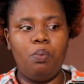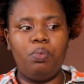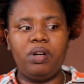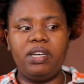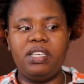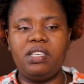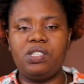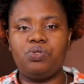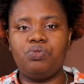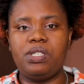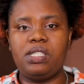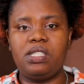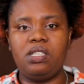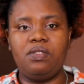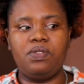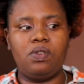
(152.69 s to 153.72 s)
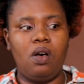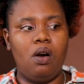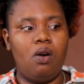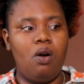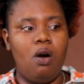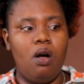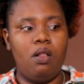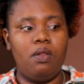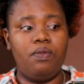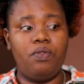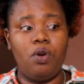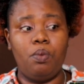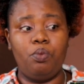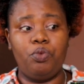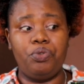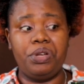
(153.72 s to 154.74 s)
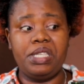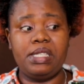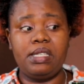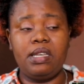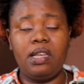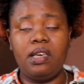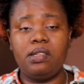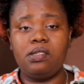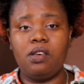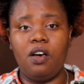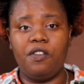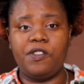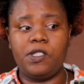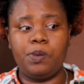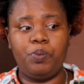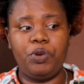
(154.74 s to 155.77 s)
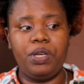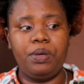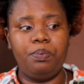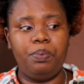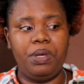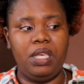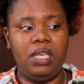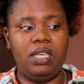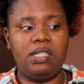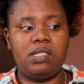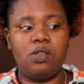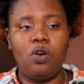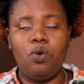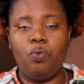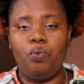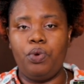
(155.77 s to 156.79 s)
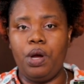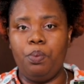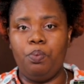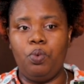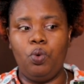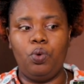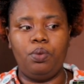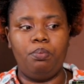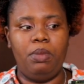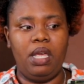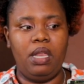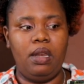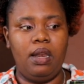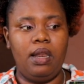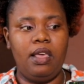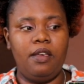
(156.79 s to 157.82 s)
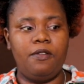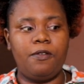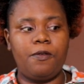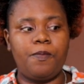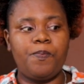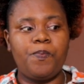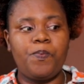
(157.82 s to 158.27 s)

police received a call from residents of Spring Peace where both men live.